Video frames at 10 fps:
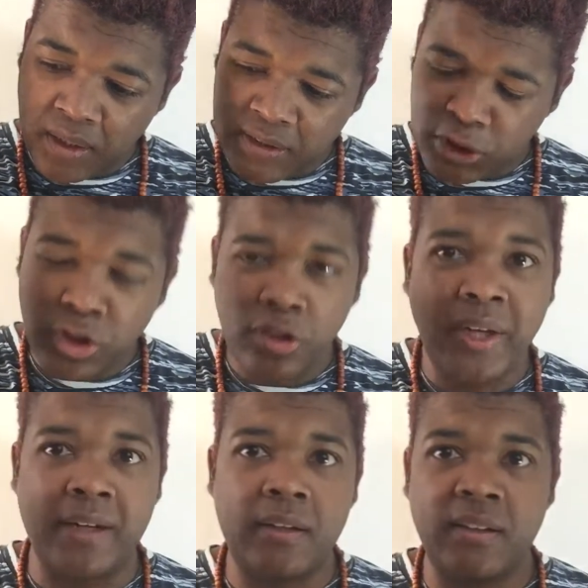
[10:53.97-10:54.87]

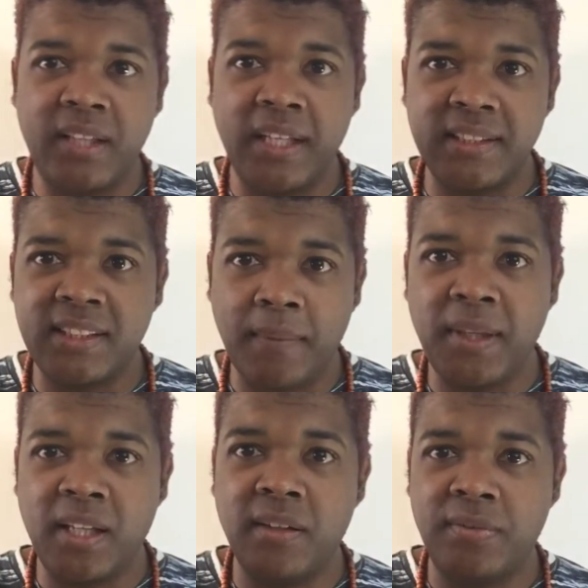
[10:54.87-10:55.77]
strength that is
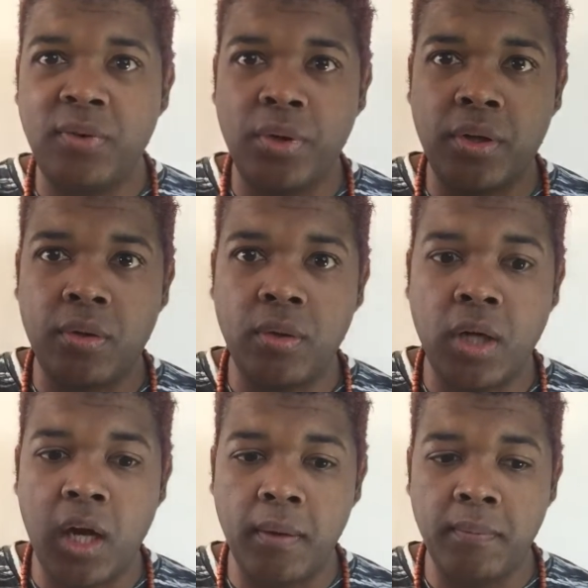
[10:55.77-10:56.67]
coming here for you,
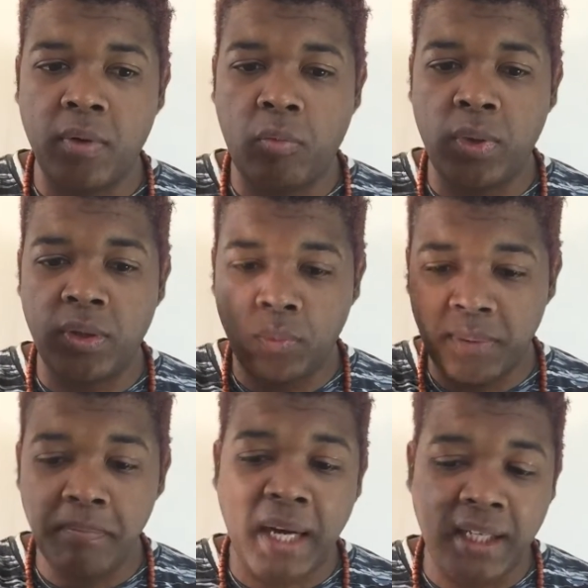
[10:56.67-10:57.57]

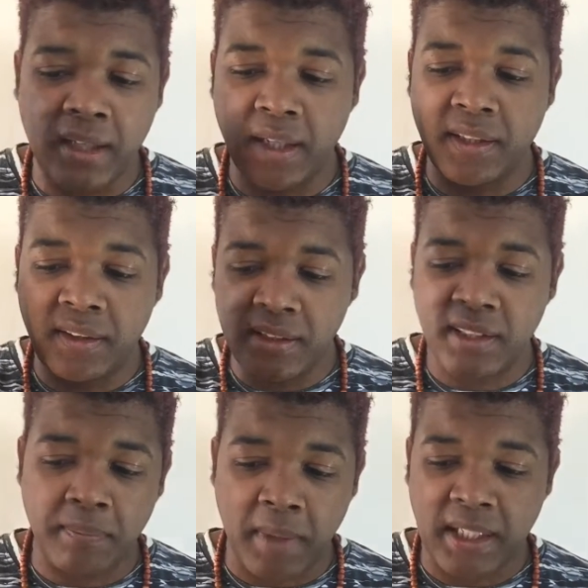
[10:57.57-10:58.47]
with money and the things
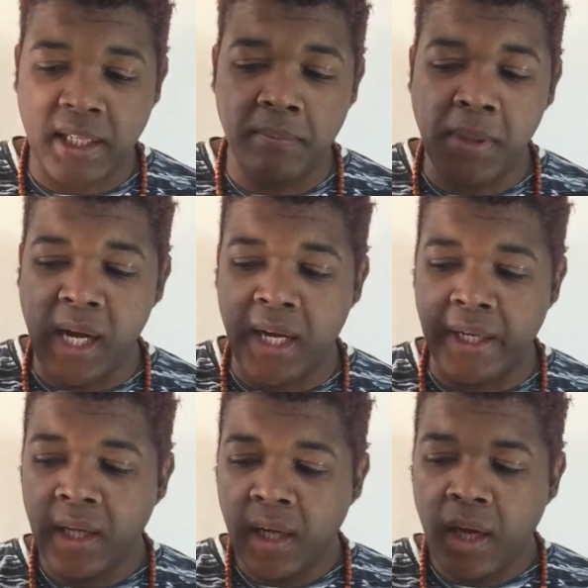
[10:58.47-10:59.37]
that money can
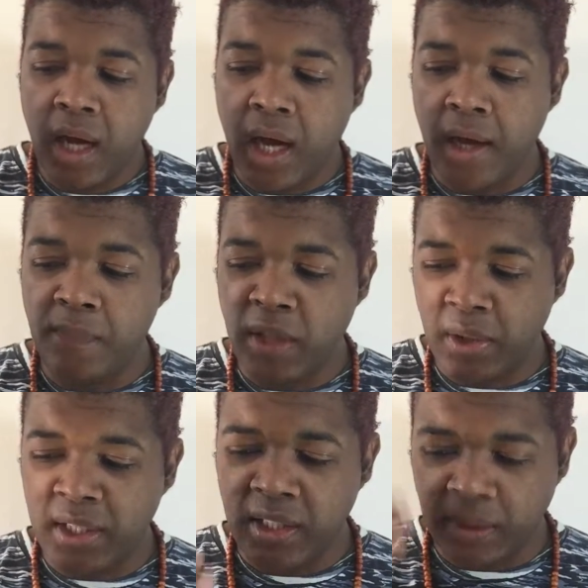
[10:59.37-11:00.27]
buy.
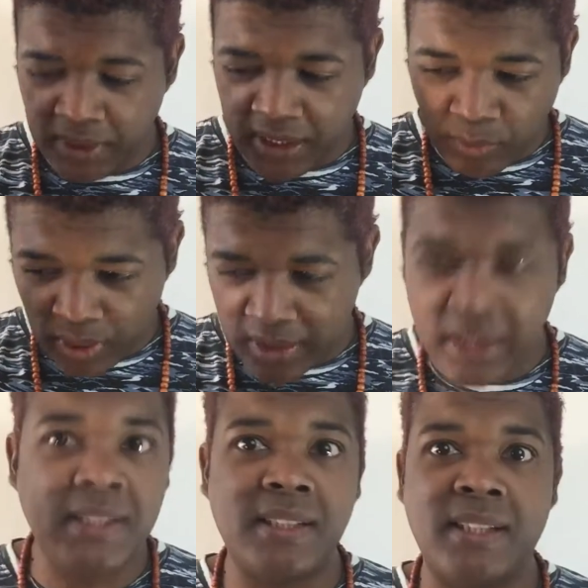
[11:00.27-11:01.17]
In the materialistic